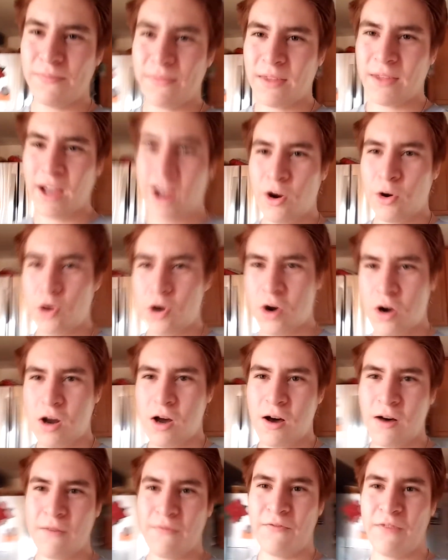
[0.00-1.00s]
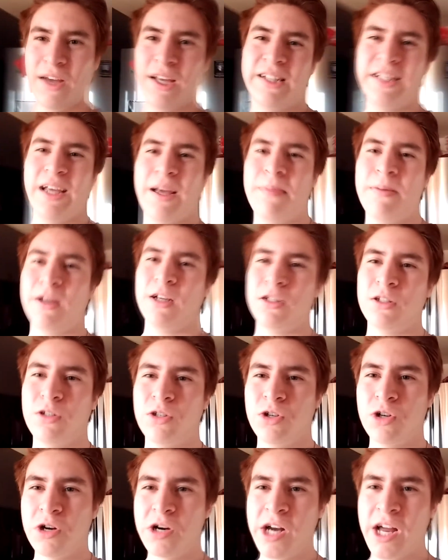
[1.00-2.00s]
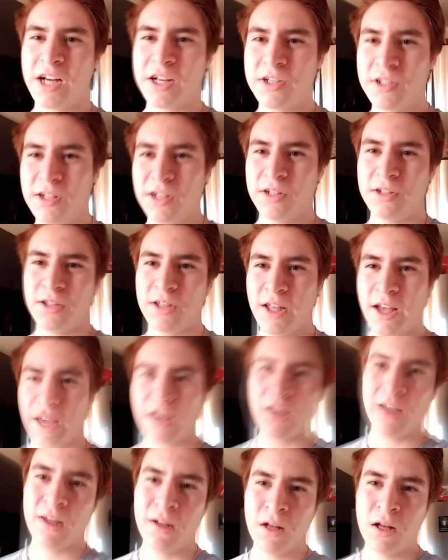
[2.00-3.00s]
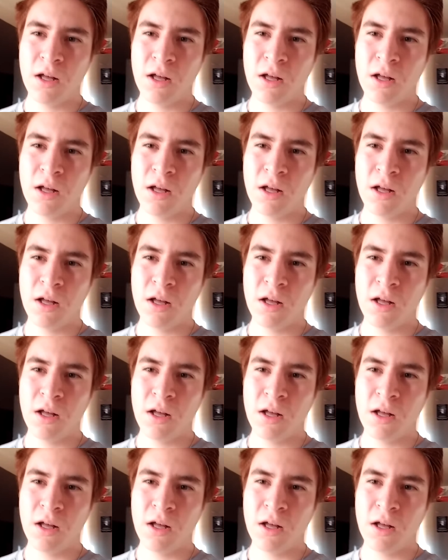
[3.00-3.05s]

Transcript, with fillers: I ordered a FaZe Apex shirt actually today.